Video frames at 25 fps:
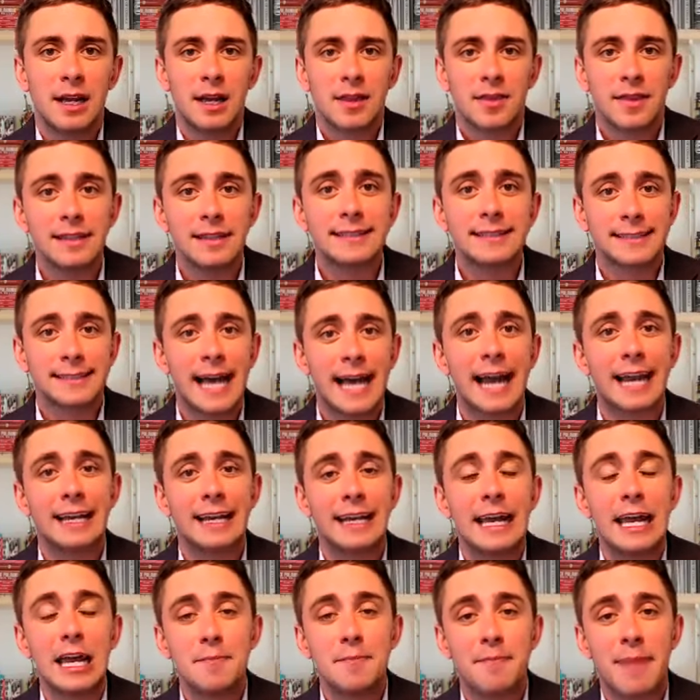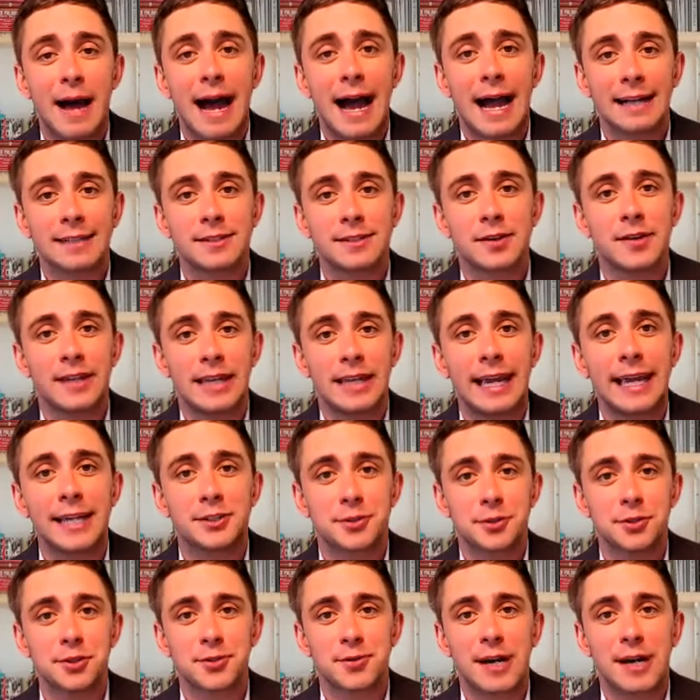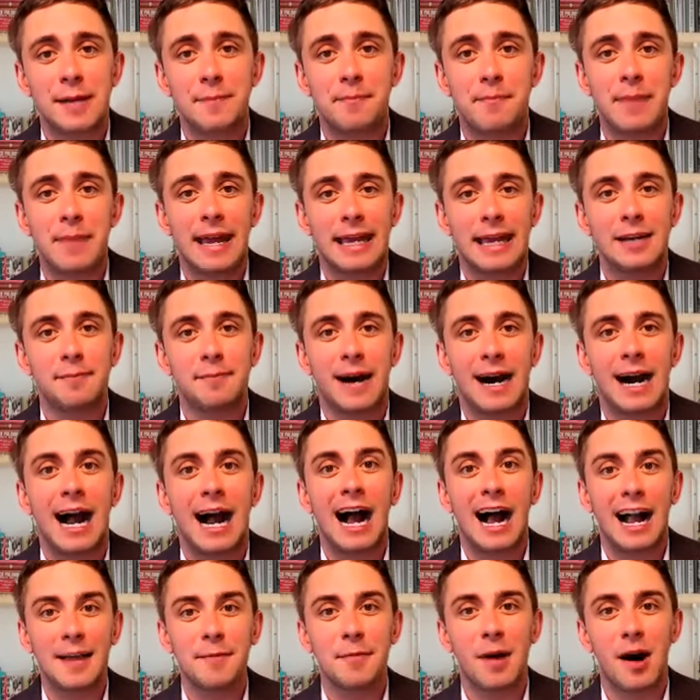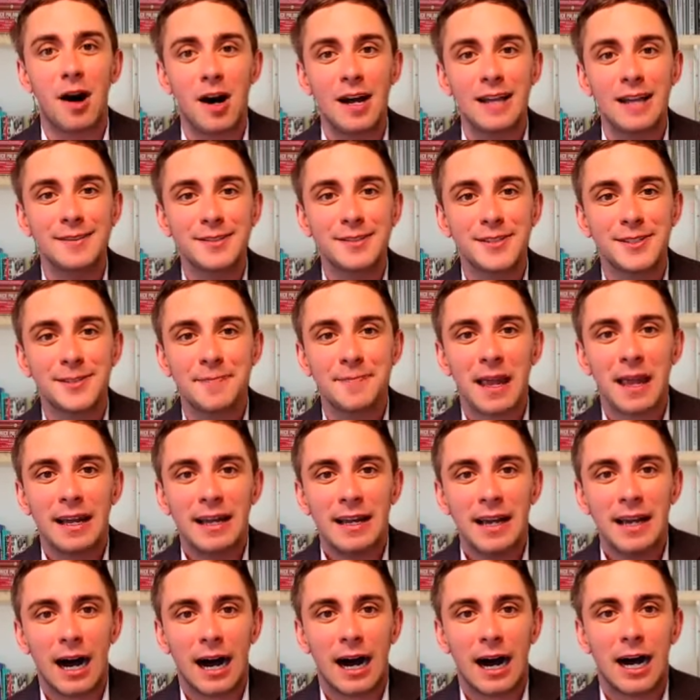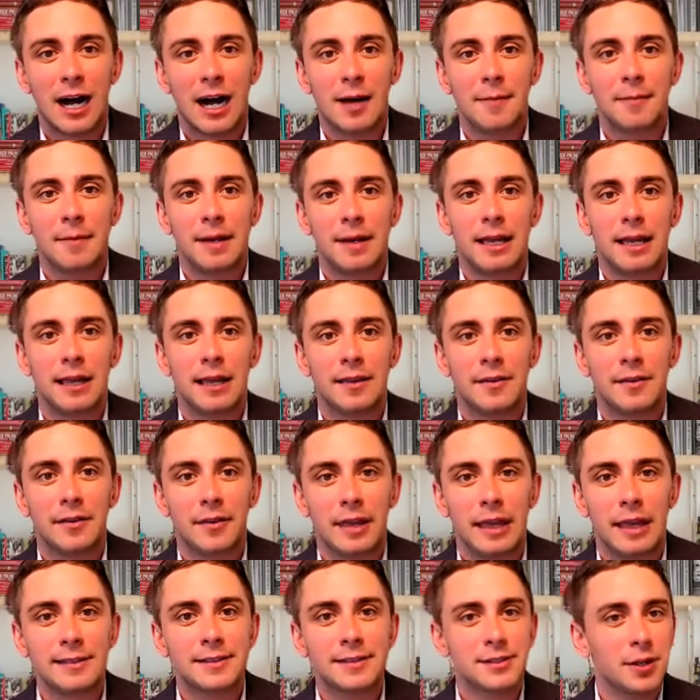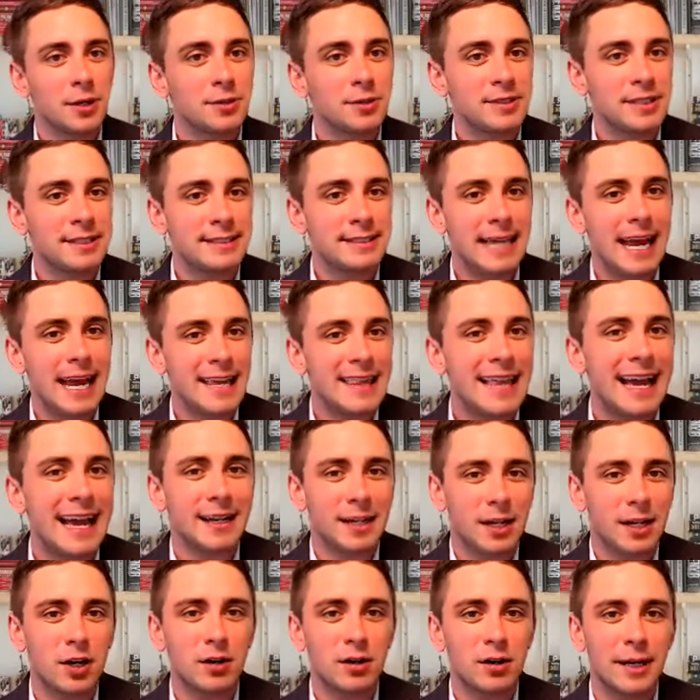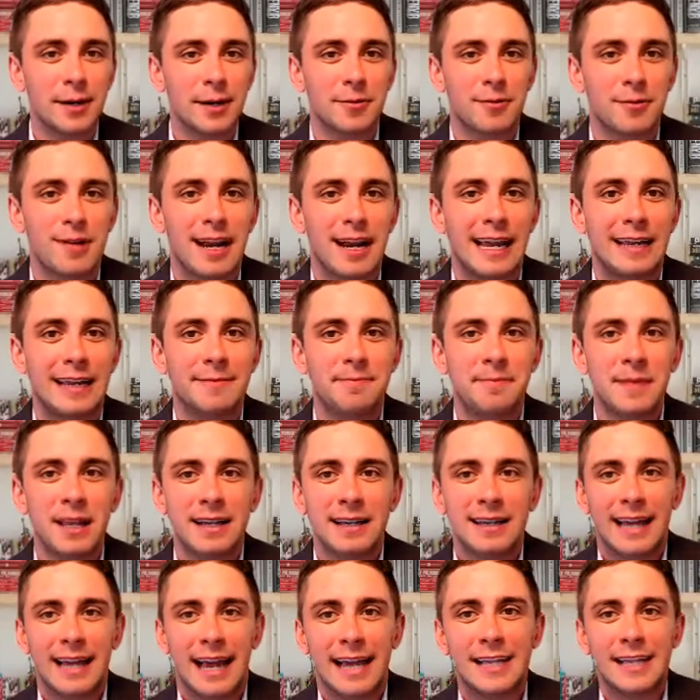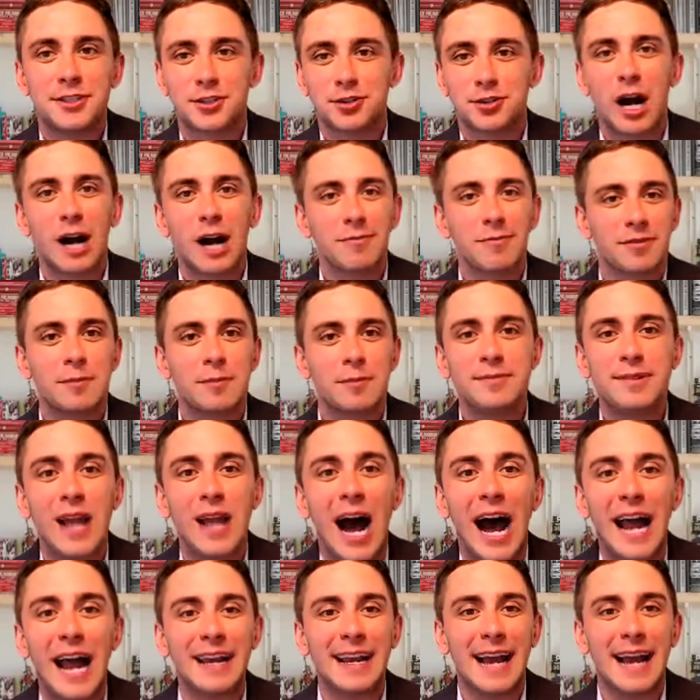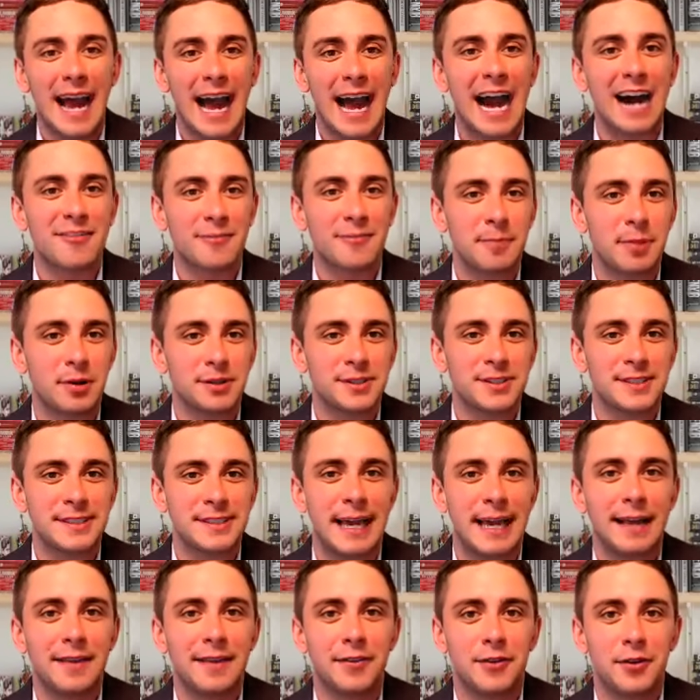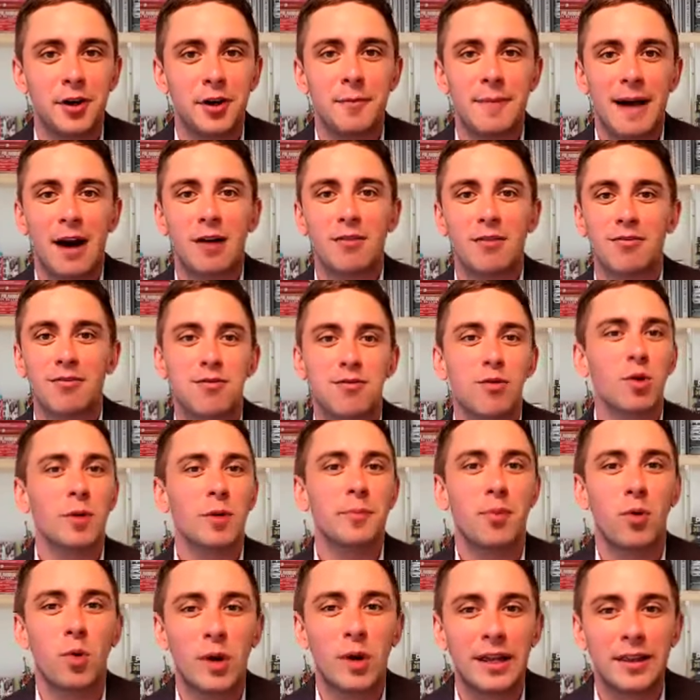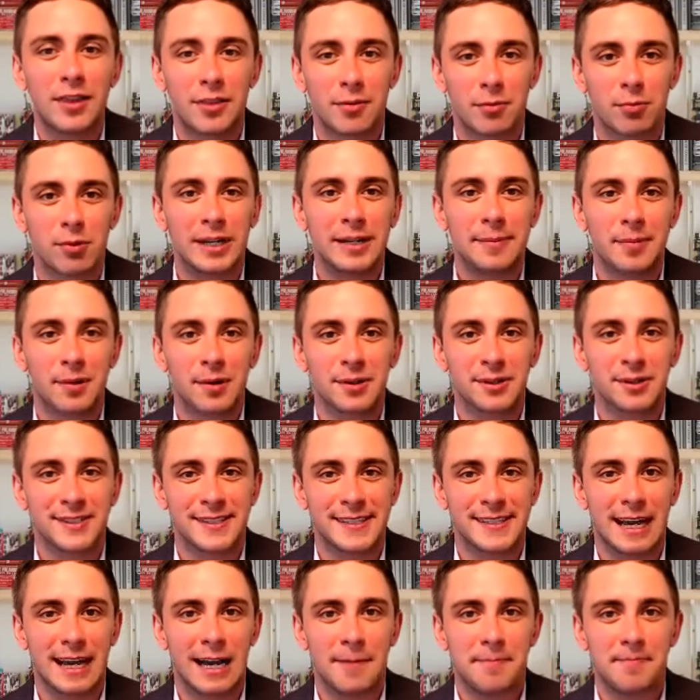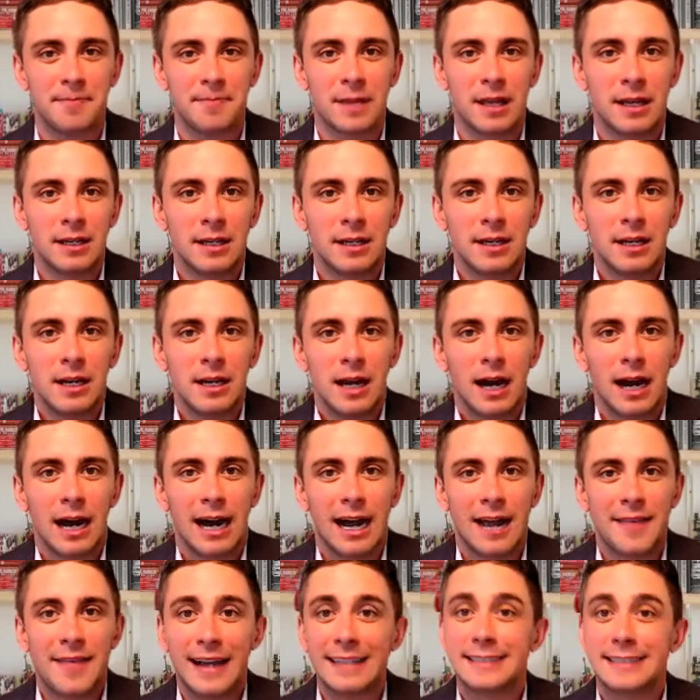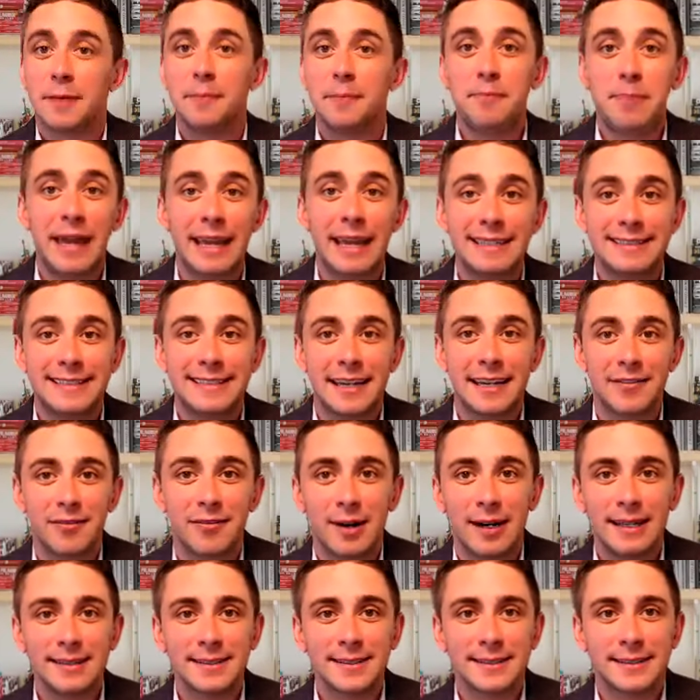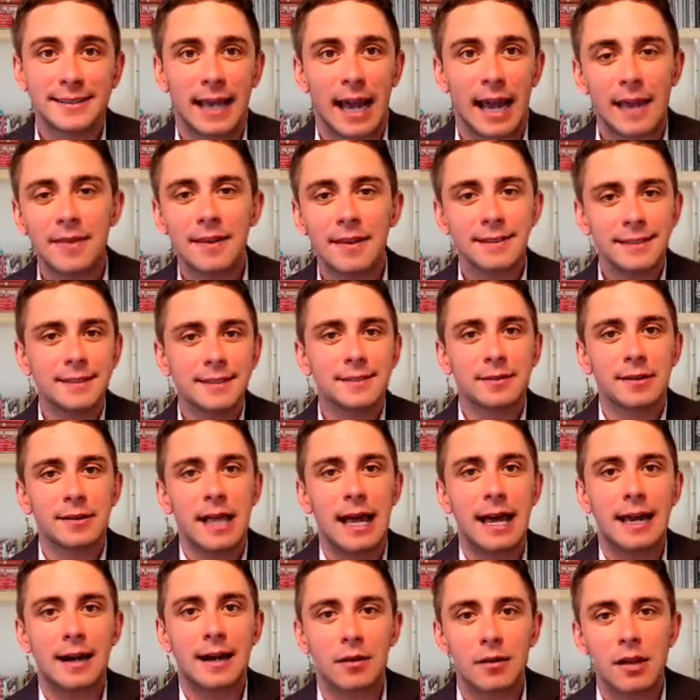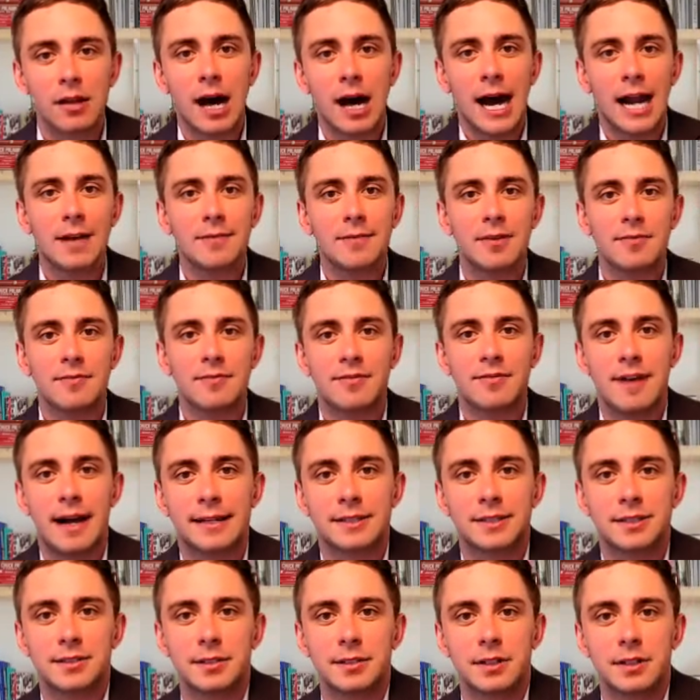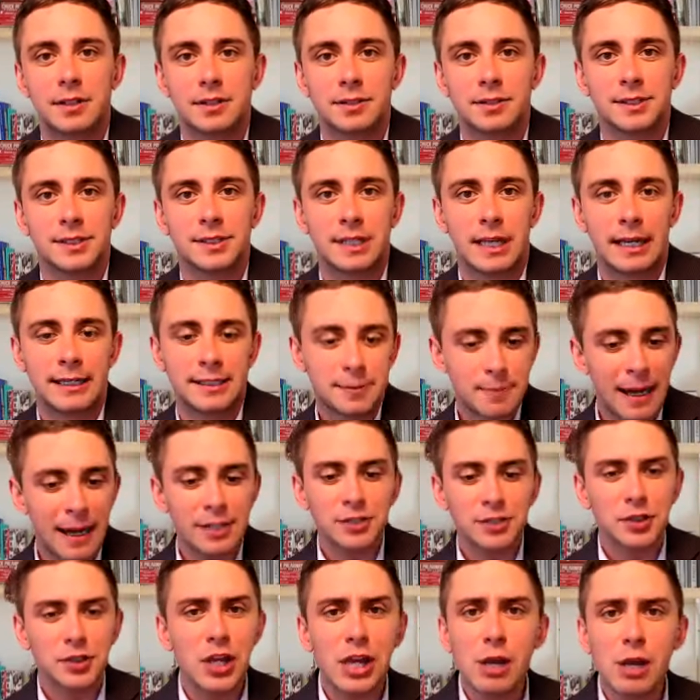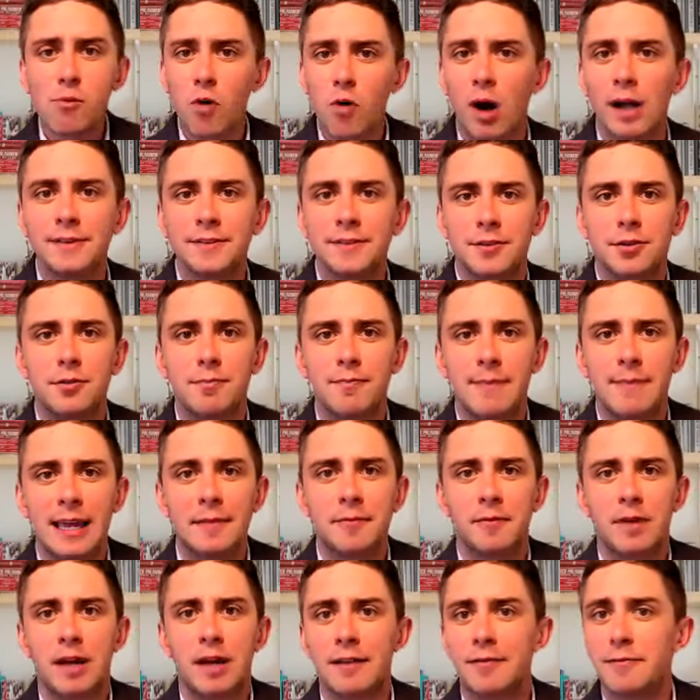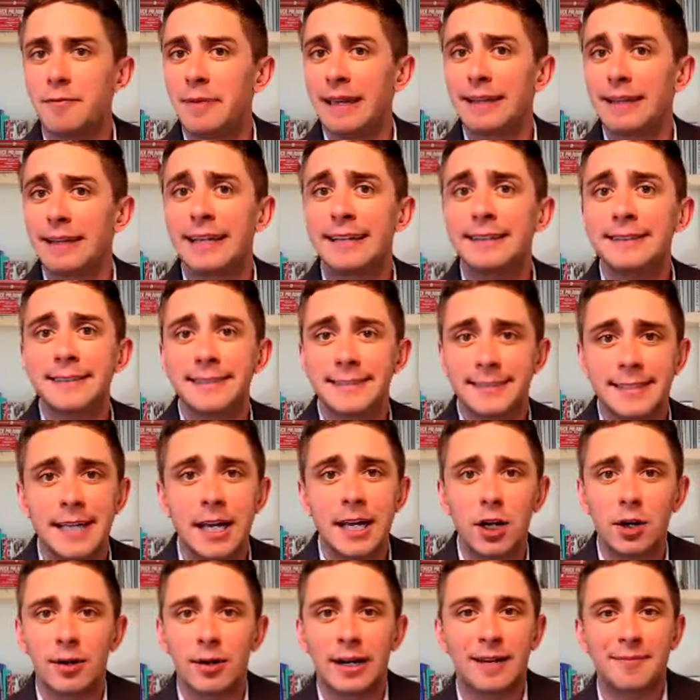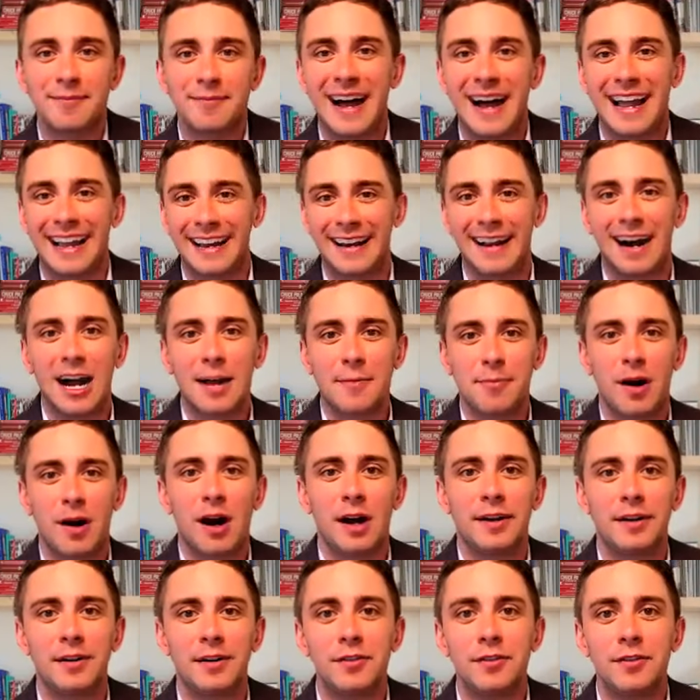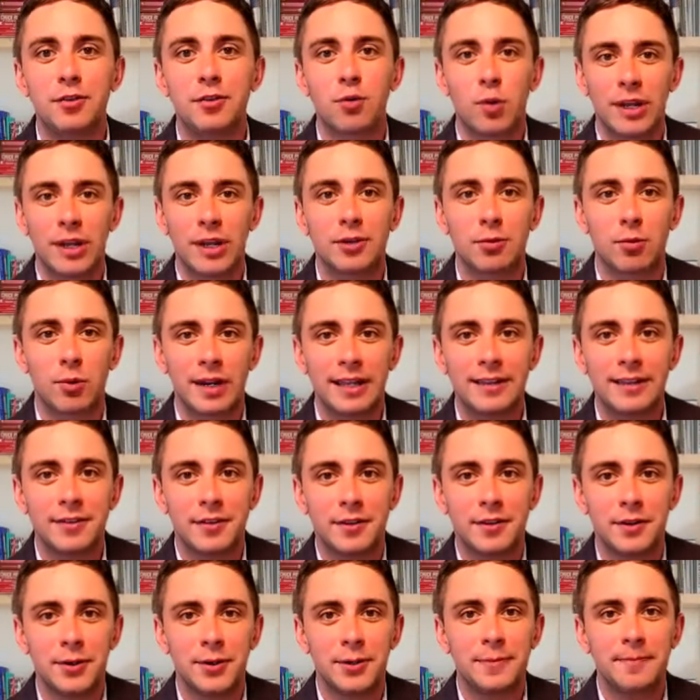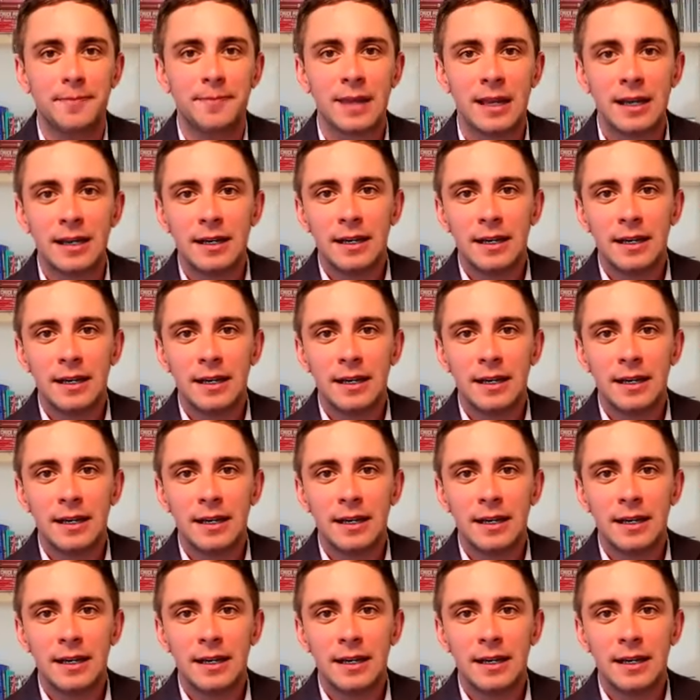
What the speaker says: This has had an impact on the interest rate paid by I-bonds. And so today, that current rate has dropped from 9.5% to about 4.3%. That's a big difference. And this has led a lot of investors, especially ones who may have been considering buying an I-bond in 2022,